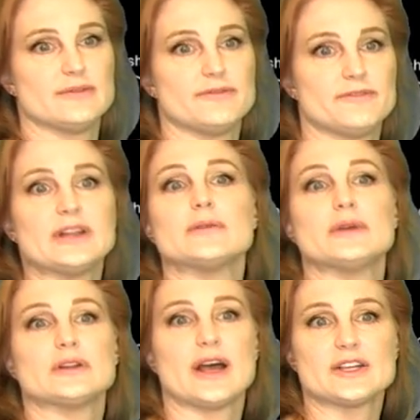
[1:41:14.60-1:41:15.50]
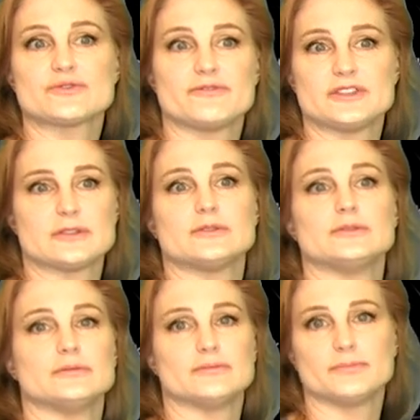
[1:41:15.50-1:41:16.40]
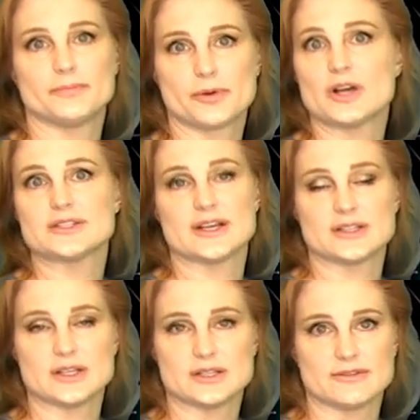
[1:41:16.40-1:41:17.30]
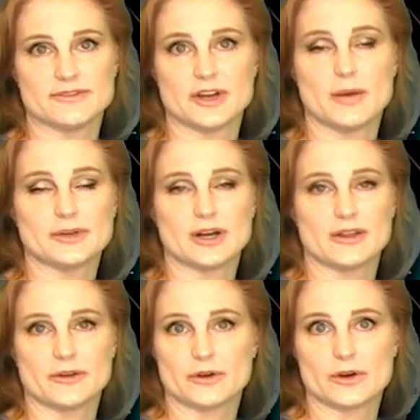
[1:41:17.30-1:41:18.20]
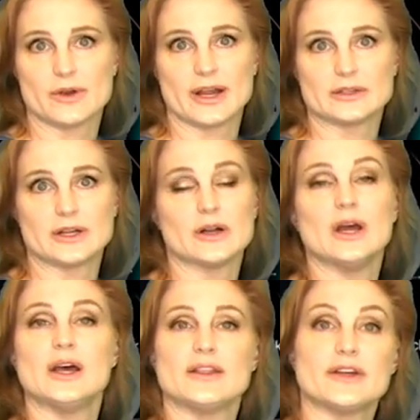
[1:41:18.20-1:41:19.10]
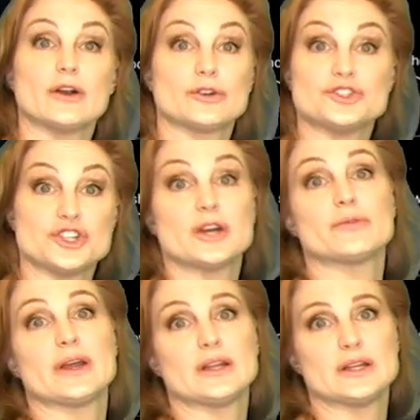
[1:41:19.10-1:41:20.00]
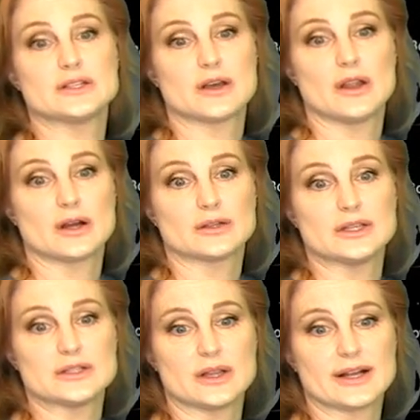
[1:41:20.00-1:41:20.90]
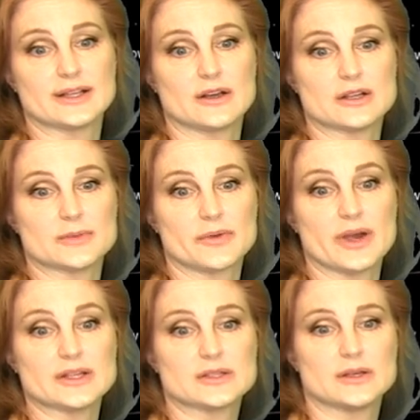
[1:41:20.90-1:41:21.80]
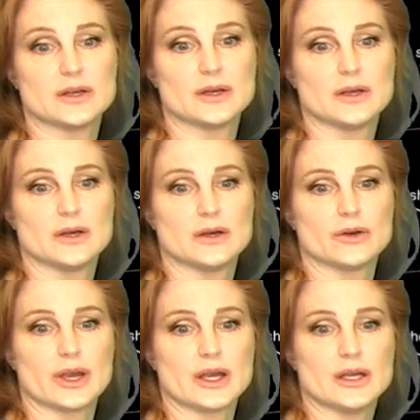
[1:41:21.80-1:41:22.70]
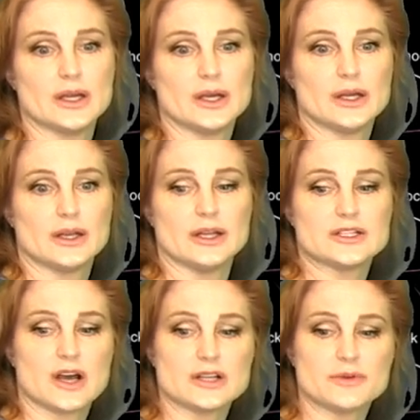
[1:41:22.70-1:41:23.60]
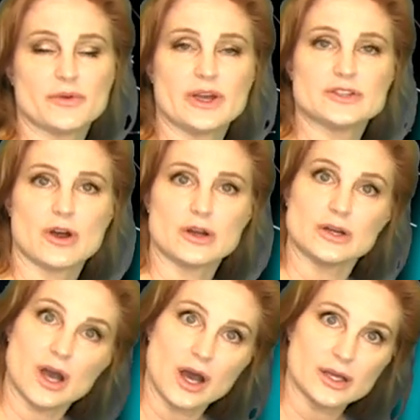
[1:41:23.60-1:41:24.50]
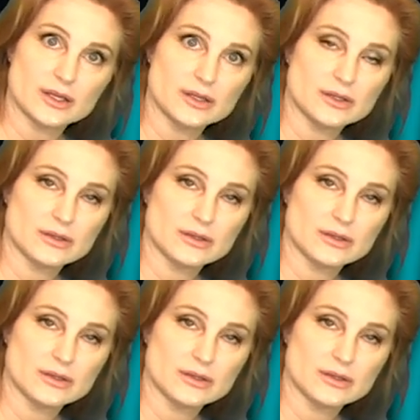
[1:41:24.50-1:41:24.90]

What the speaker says: fundamental astrophysical processes and phenomena that are occurring out there that are generating these galactic cosmic rays, okay? Now, these cosmic rays are not